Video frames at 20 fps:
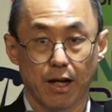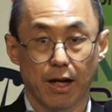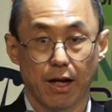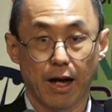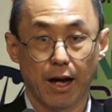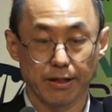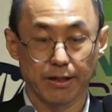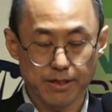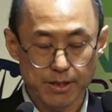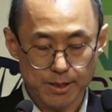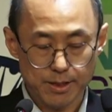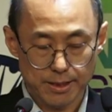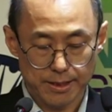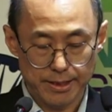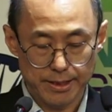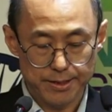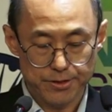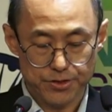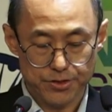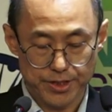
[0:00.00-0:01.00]
Other
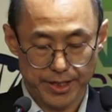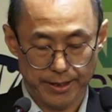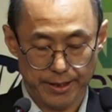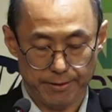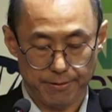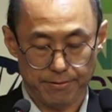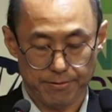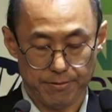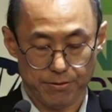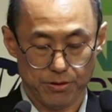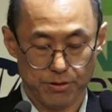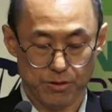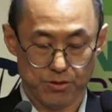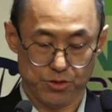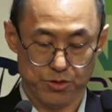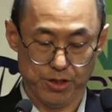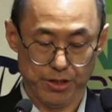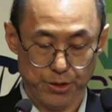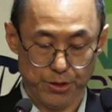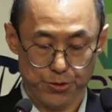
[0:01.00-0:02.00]
clean tech
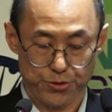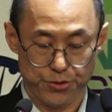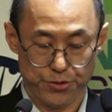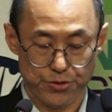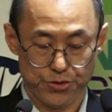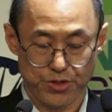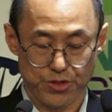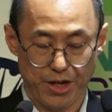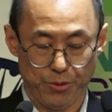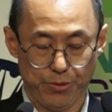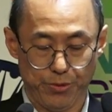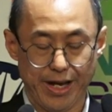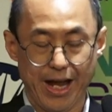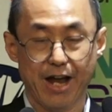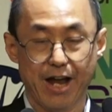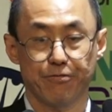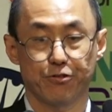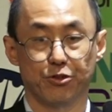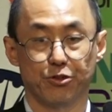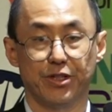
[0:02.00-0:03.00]
solutions that we
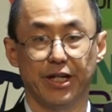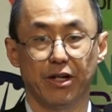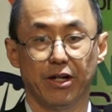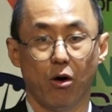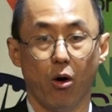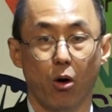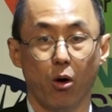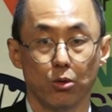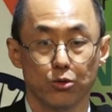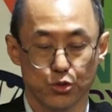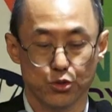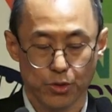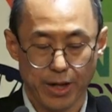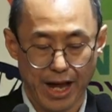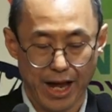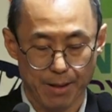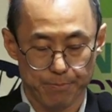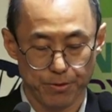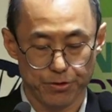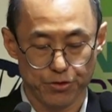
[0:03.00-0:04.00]
have today also
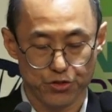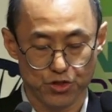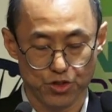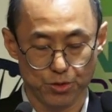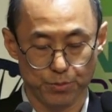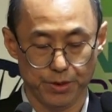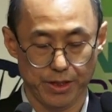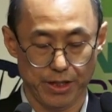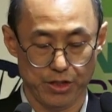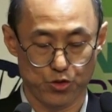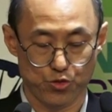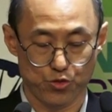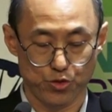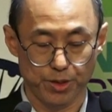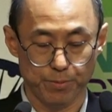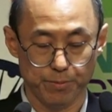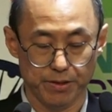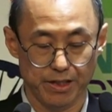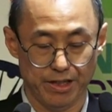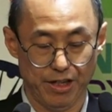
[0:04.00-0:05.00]
happens to be
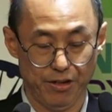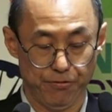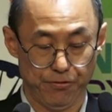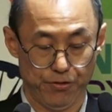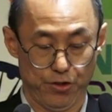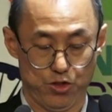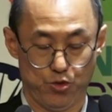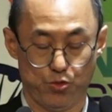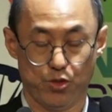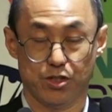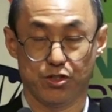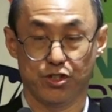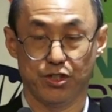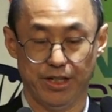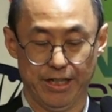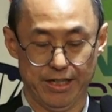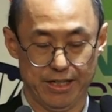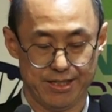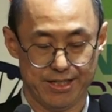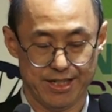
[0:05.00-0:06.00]
extremely infrastructure
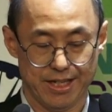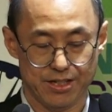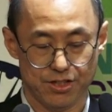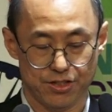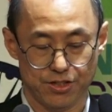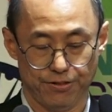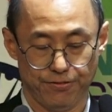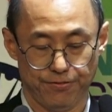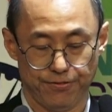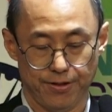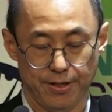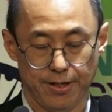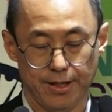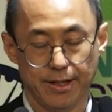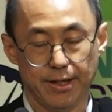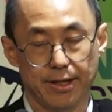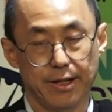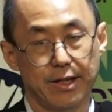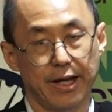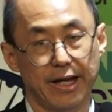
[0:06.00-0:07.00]
intensive,
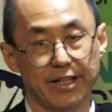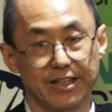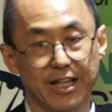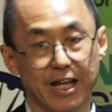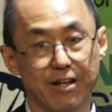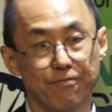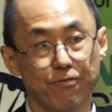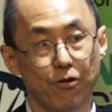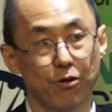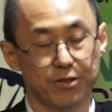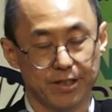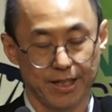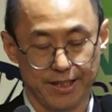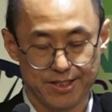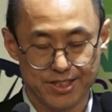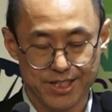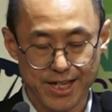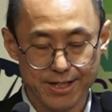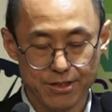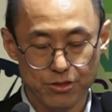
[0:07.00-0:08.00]
and therefore they
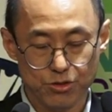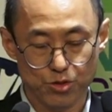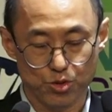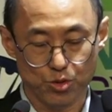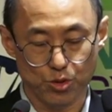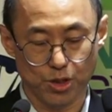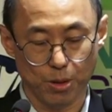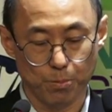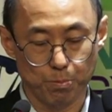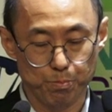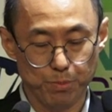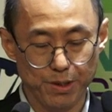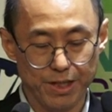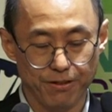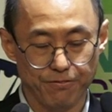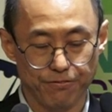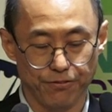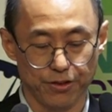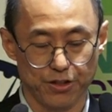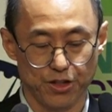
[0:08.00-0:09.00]
tend to compete
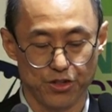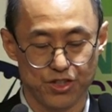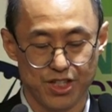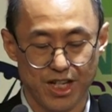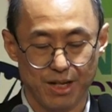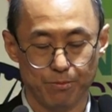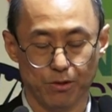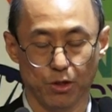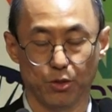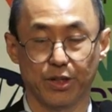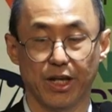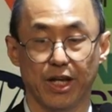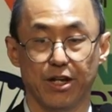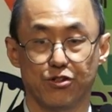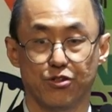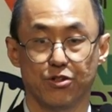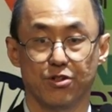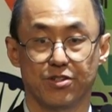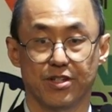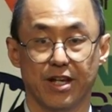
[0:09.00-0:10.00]
for the same
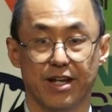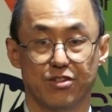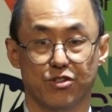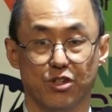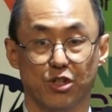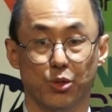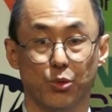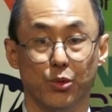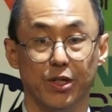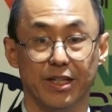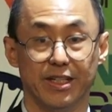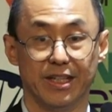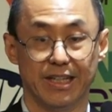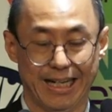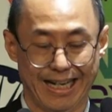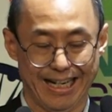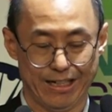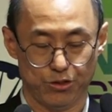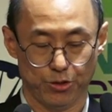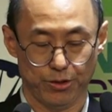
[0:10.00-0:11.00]
locations as the green
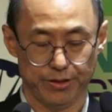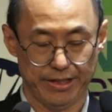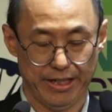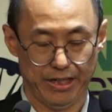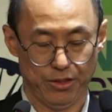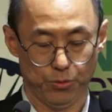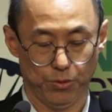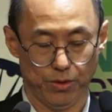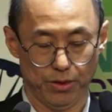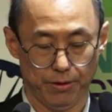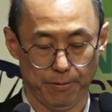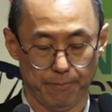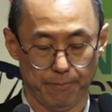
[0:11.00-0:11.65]
electron network.